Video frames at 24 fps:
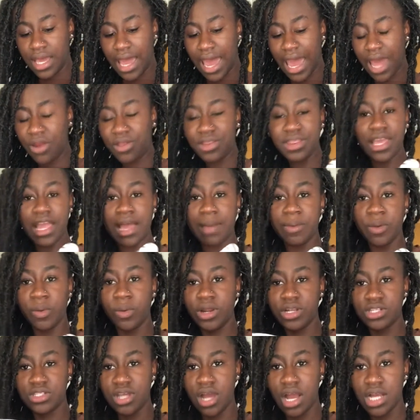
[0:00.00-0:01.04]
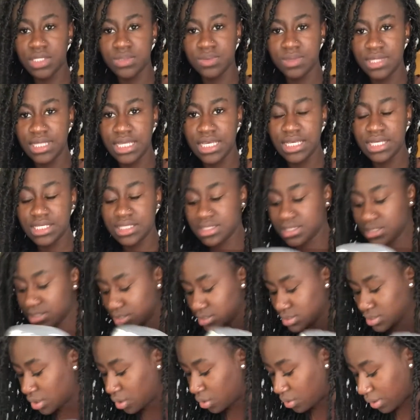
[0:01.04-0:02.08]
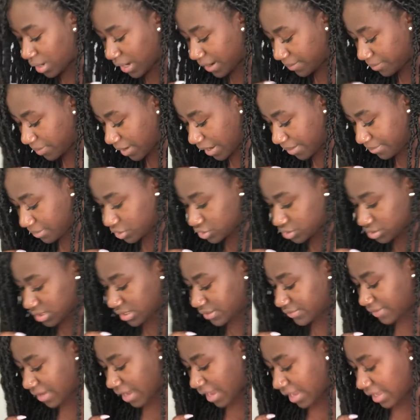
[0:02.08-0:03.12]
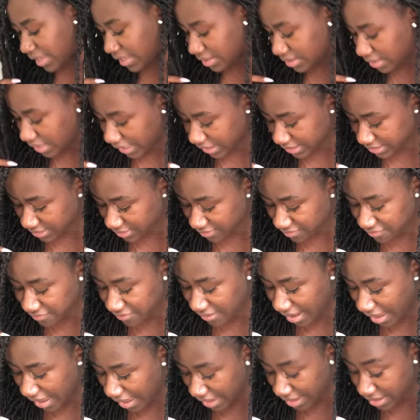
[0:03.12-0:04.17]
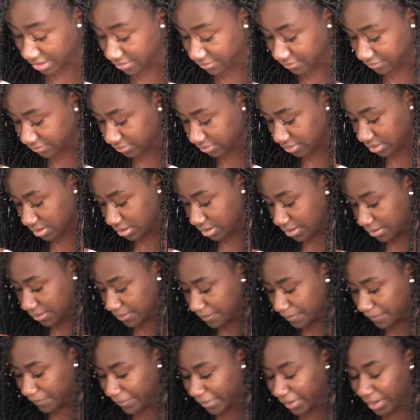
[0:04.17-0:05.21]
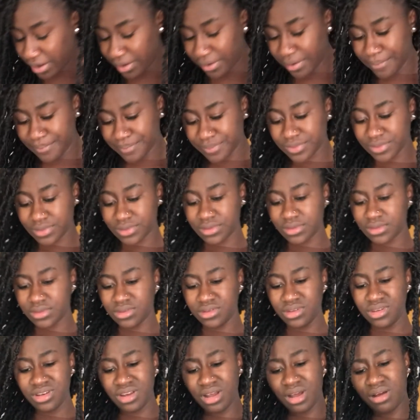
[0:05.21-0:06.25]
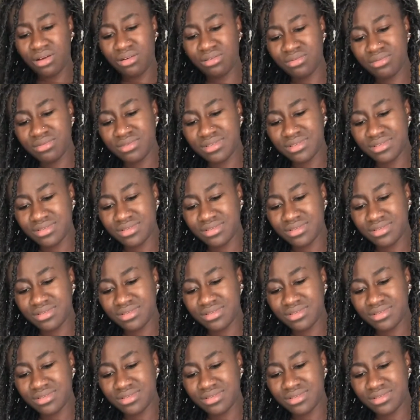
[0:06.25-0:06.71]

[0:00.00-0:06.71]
I don't think I'll be wearing socks with these, so I probably should have gotten like the 5, but you know,